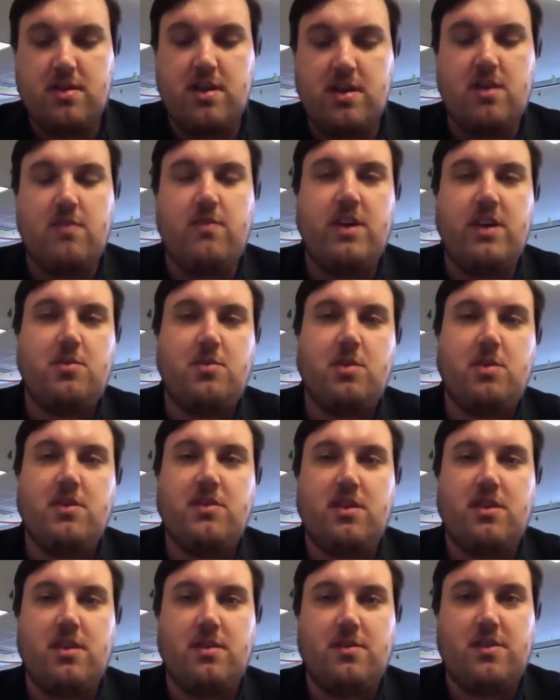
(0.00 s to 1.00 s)
the Vice
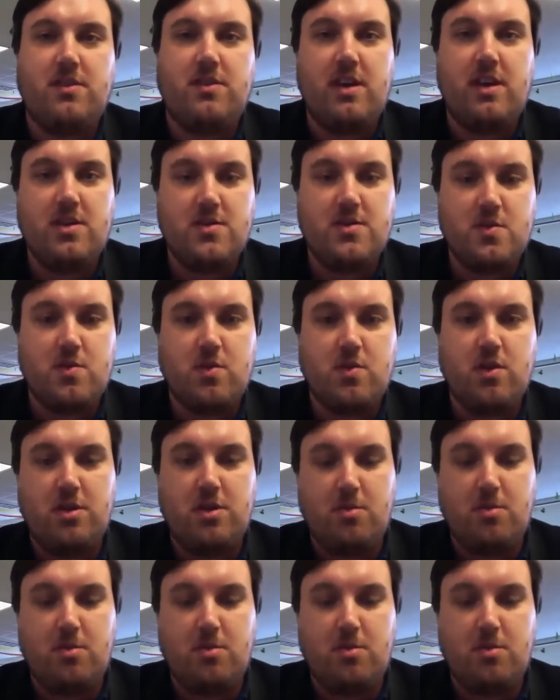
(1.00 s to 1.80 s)
President of Sales for North